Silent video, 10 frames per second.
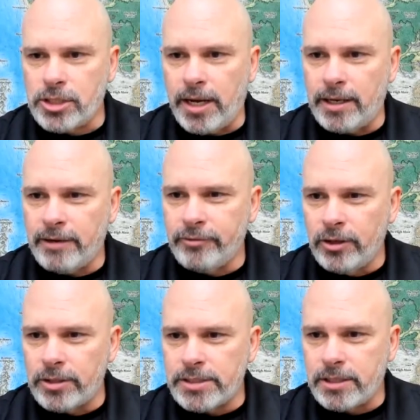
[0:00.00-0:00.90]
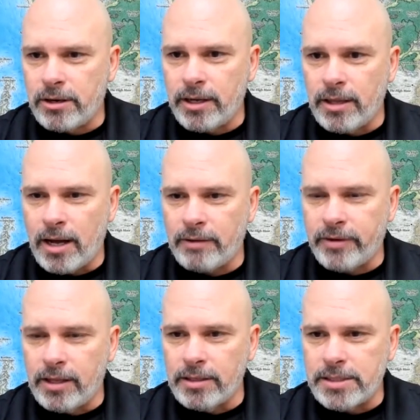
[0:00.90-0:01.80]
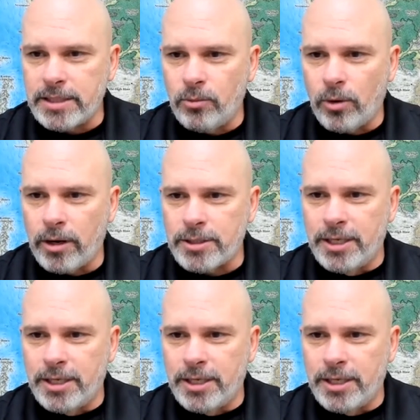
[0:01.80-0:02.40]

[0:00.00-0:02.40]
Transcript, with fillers: shine. I've noticed there are a lot of LLC warriors